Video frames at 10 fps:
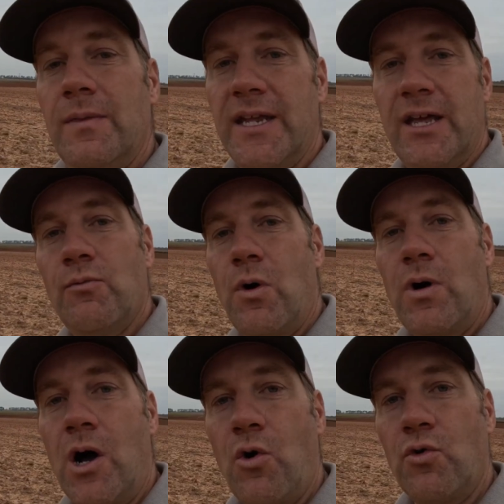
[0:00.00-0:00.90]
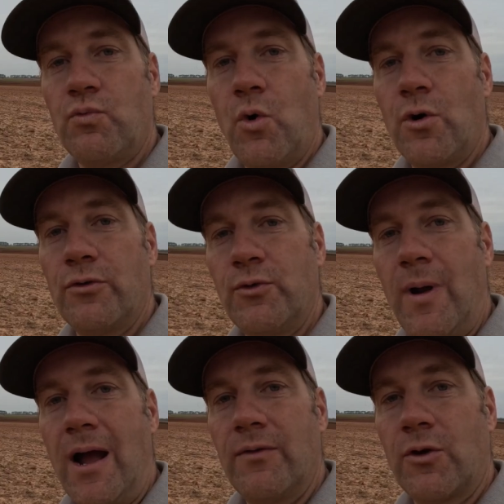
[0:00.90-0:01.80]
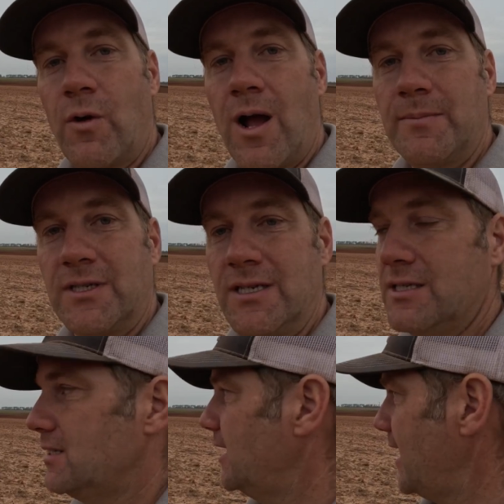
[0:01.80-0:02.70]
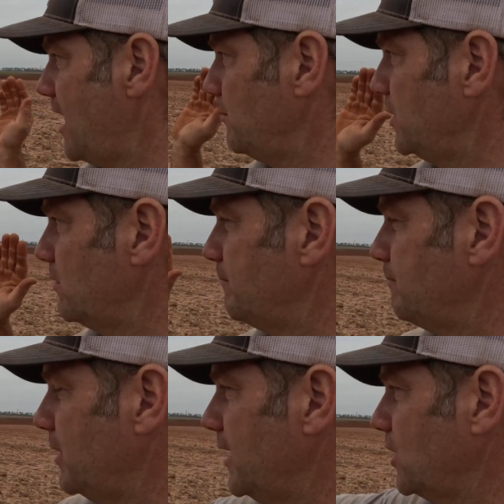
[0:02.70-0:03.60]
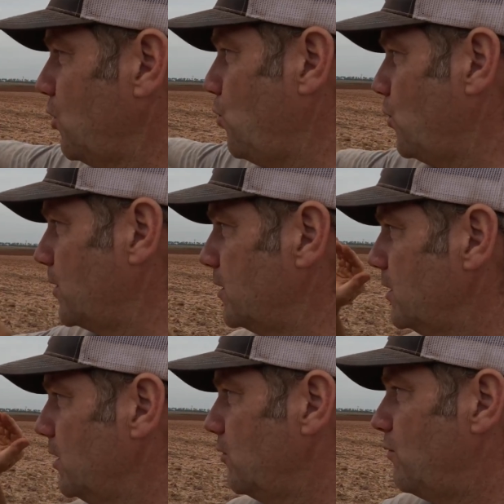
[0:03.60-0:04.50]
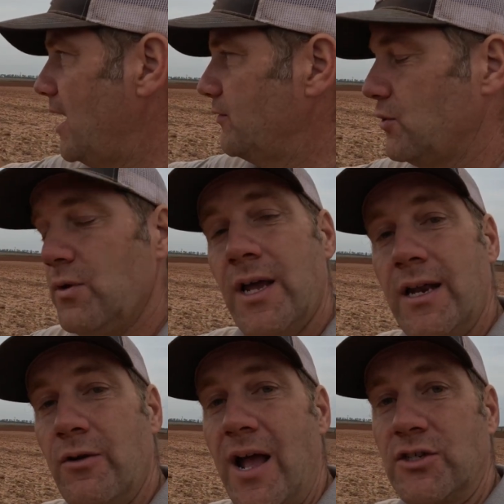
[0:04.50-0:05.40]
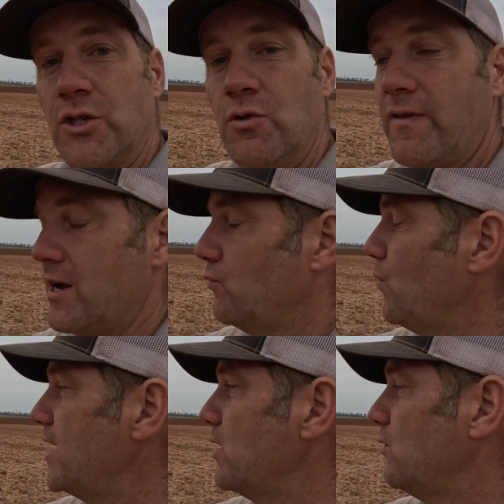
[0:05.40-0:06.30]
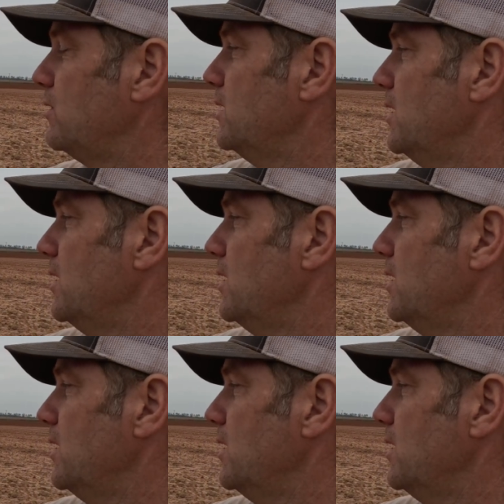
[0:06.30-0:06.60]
then it won't hold water throughout the crop season and I'll be able to plant corn right through it and it'll actually do very well.